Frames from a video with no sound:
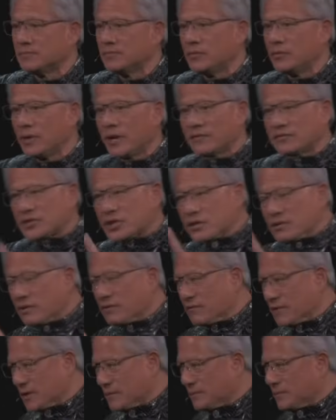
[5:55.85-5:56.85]
We have two of
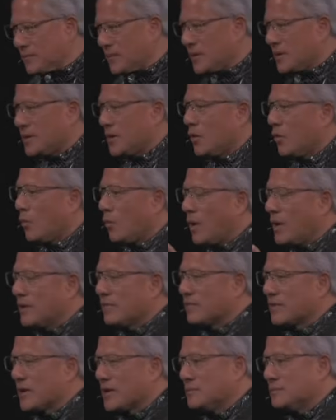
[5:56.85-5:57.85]
them. One
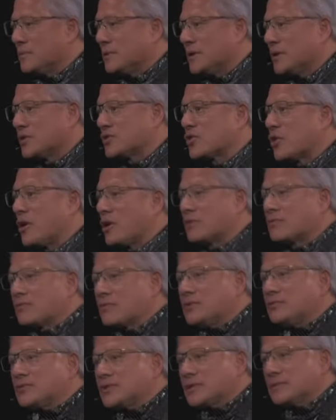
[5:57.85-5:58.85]
of them is called
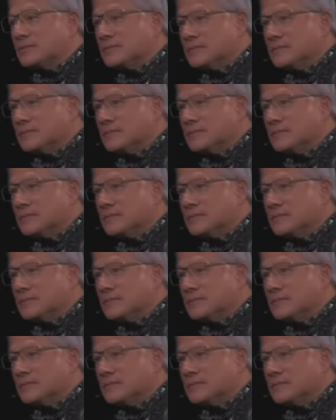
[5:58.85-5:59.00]
Groot.